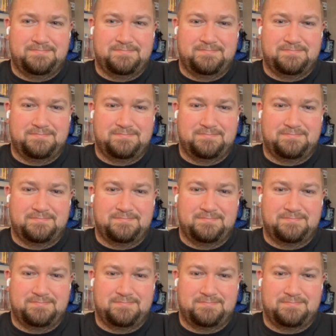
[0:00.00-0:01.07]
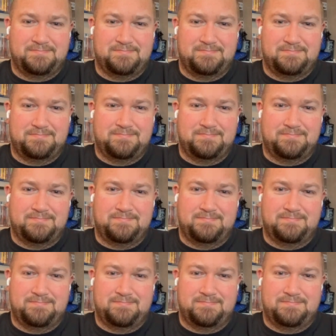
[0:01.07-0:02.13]

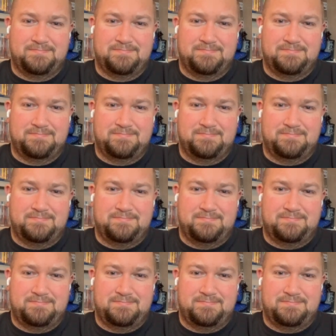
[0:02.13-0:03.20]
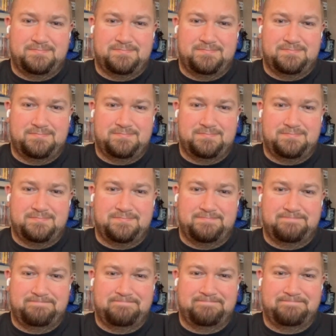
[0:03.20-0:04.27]

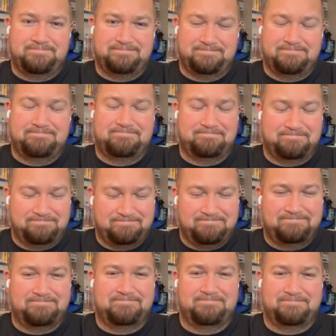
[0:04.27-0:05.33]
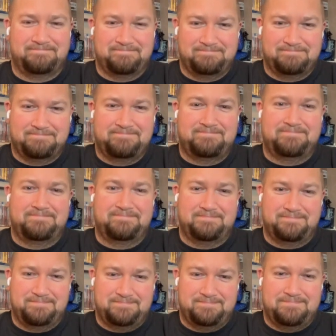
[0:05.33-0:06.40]

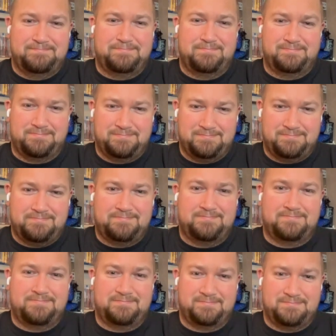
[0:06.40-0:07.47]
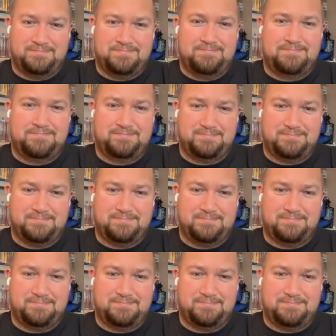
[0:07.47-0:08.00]
No words are spoken by the person on screen.